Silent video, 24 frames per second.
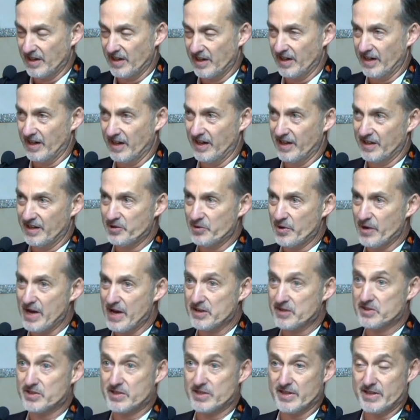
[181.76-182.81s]
And you
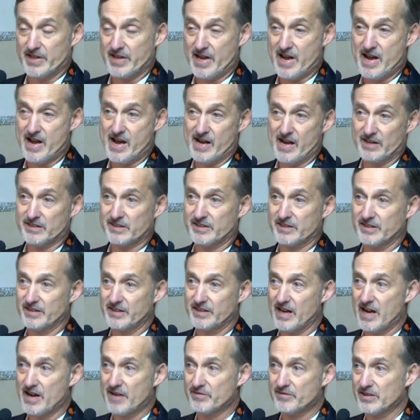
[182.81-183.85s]
add to that the
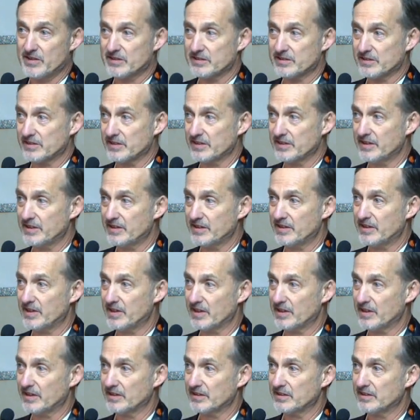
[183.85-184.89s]
obviously
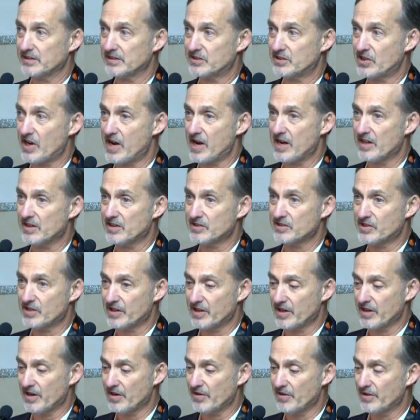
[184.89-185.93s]
challenging
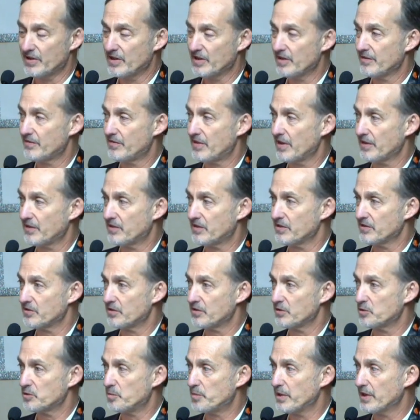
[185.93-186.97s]
area that this
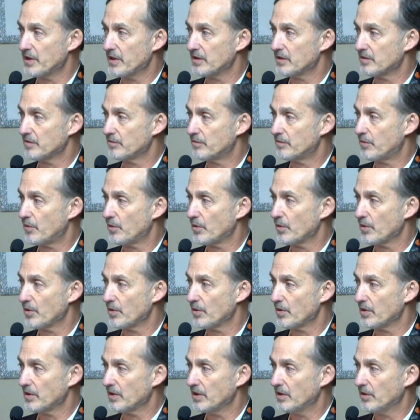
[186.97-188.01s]
has been
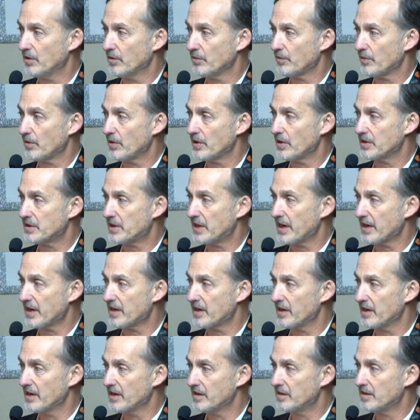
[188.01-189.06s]
for over a
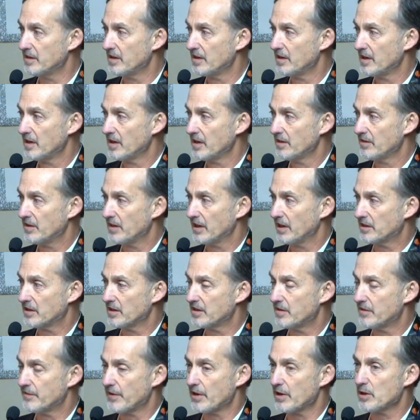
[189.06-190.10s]
decade, that to
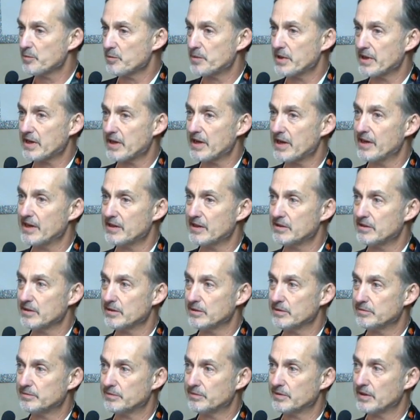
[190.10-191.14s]
develop the kind
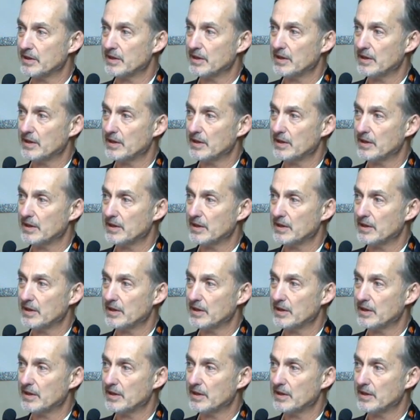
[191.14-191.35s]
of